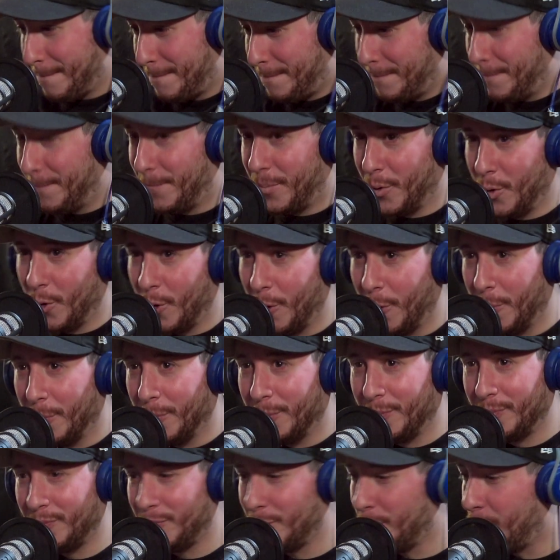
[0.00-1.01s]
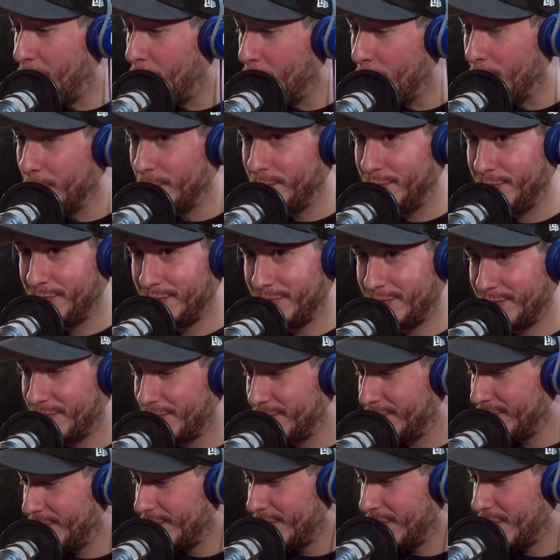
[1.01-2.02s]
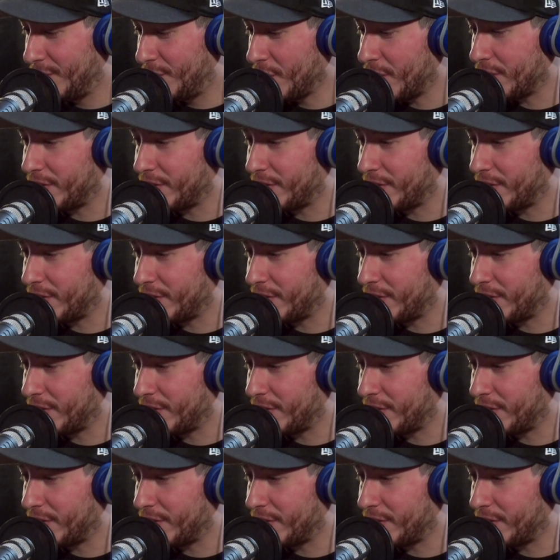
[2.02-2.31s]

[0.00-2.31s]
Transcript: Boom. Just in case you were.